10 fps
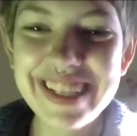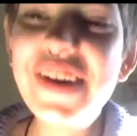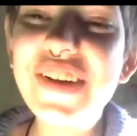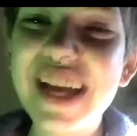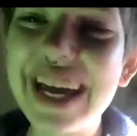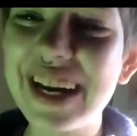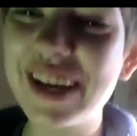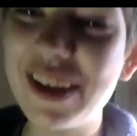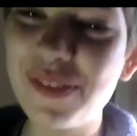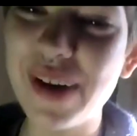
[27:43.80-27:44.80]
no, like in a
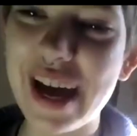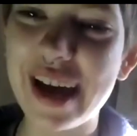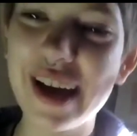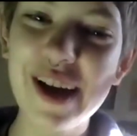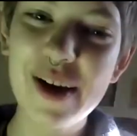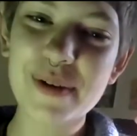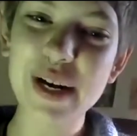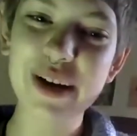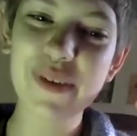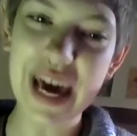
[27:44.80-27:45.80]
good way, but
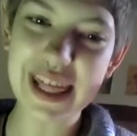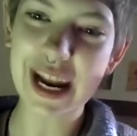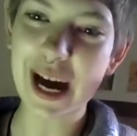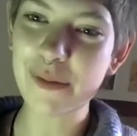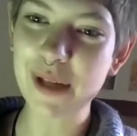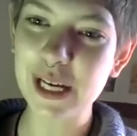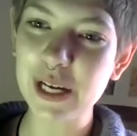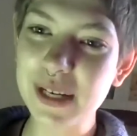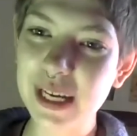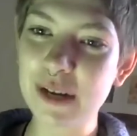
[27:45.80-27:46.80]
in a way that I'm like,
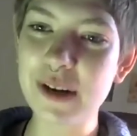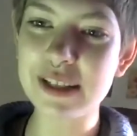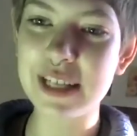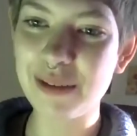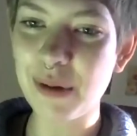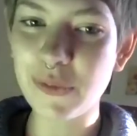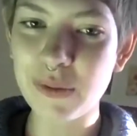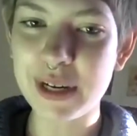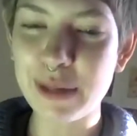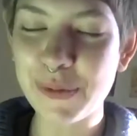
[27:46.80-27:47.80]
okay, you're not taking my
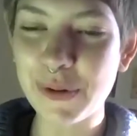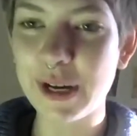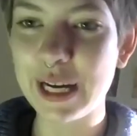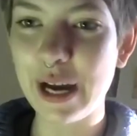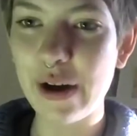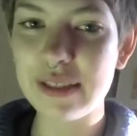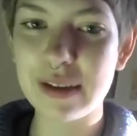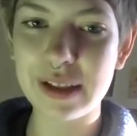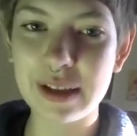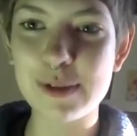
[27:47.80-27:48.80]
room anymore, and now I have to
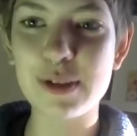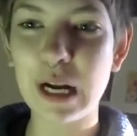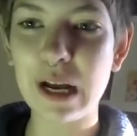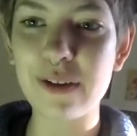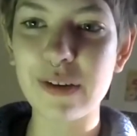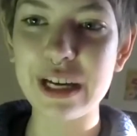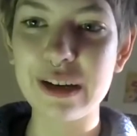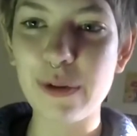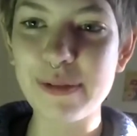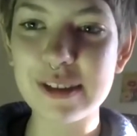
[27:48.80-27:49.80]
clean the shit out of it
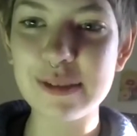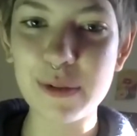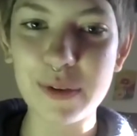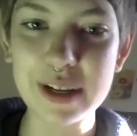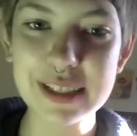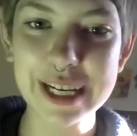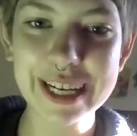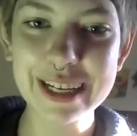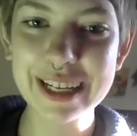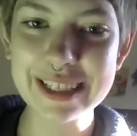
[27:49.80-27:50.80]
and hope that someone wants
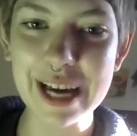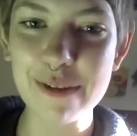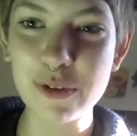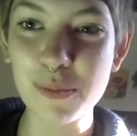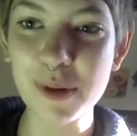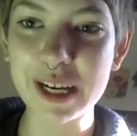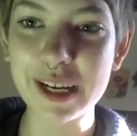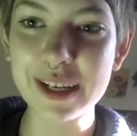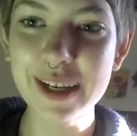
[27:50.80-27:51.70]
it because I have no money.